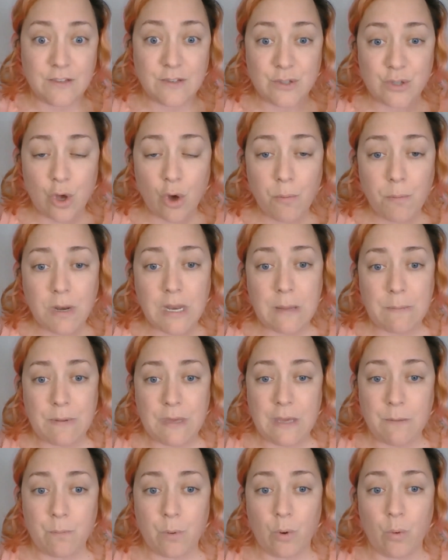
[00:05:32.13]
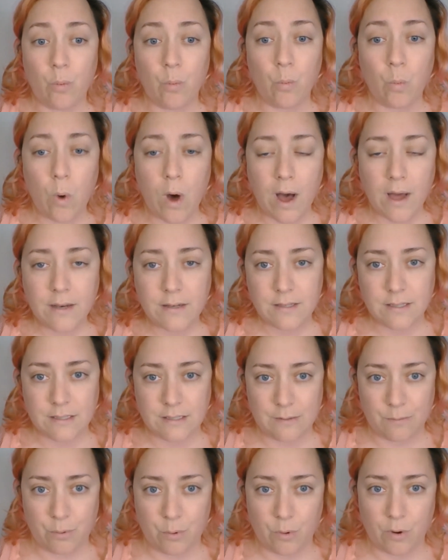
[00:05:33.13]
so many people want to
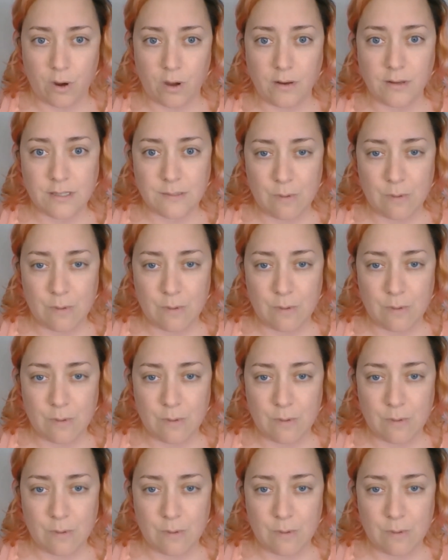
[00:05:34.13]
support